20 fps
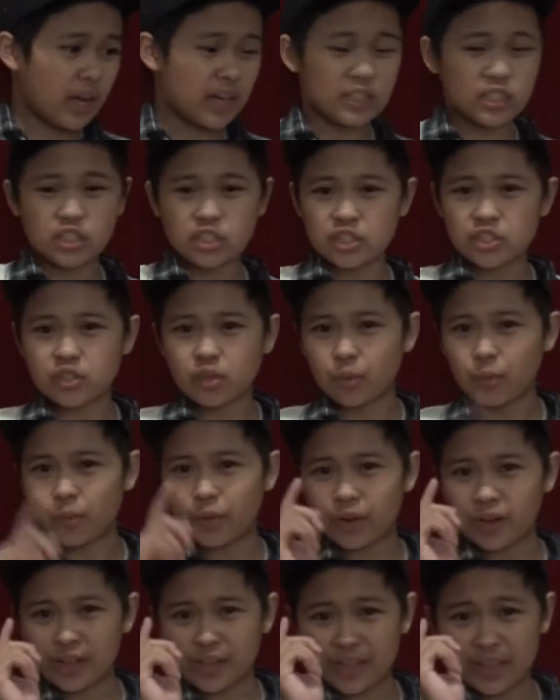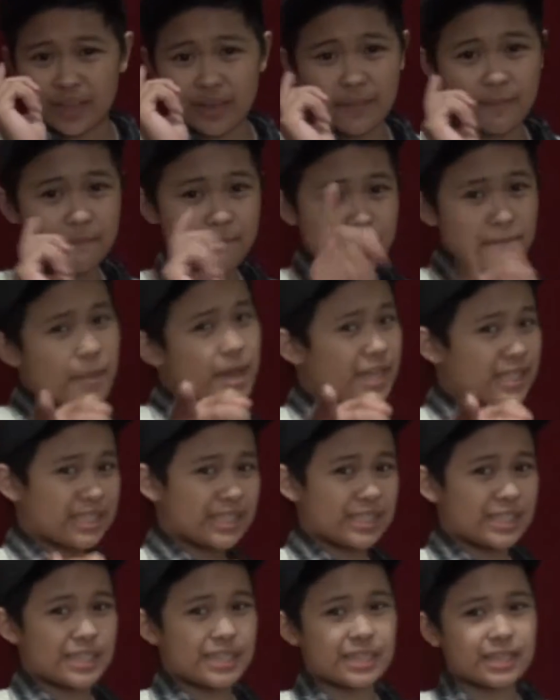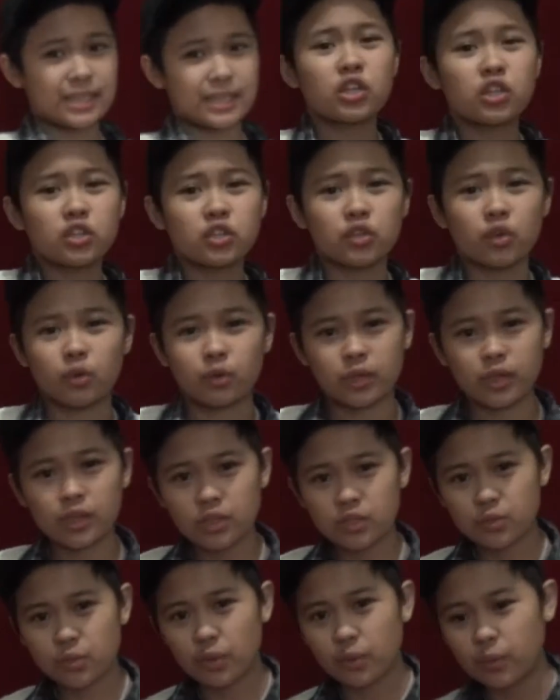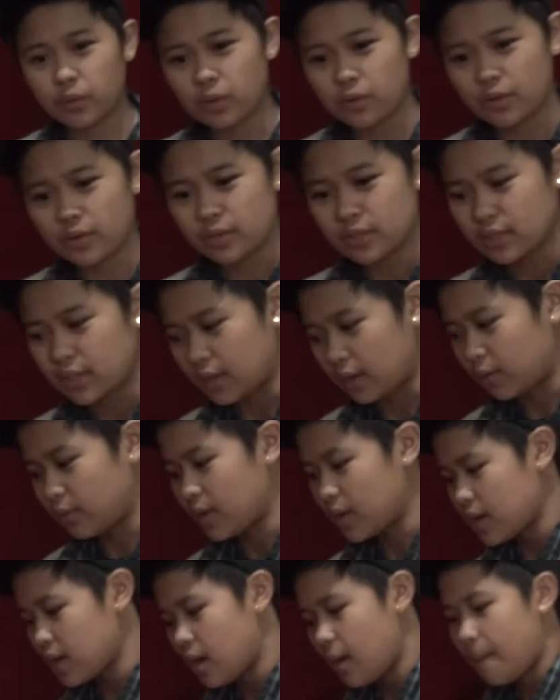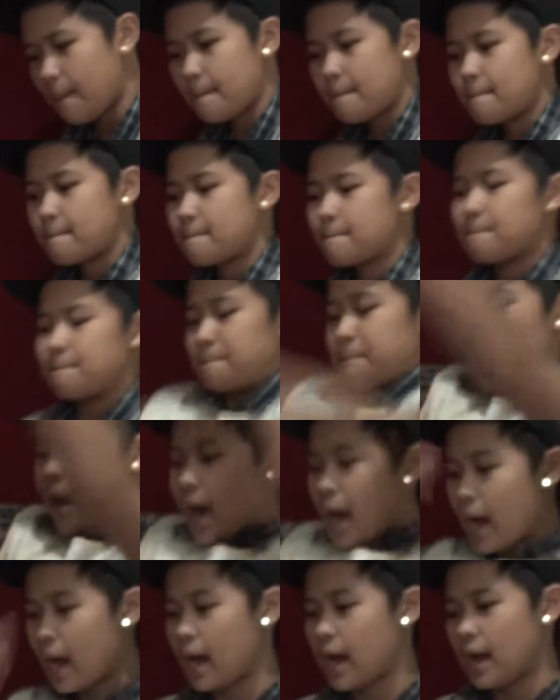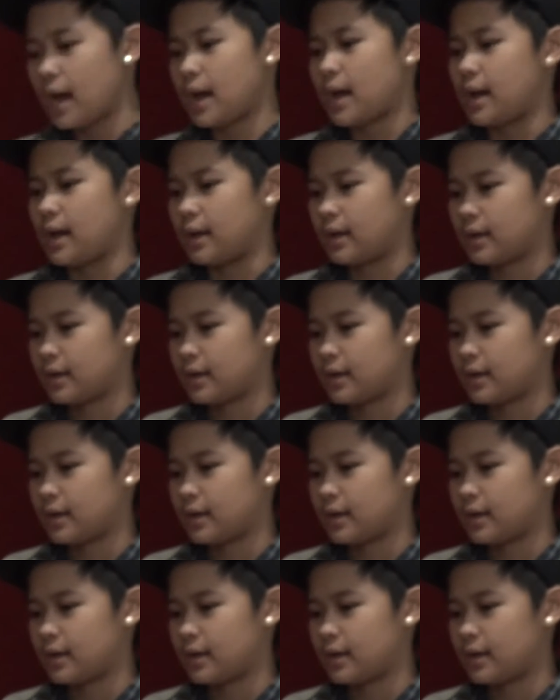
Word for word: I just don't wanna get messy. So here's what we're doing today. Ready? Bah!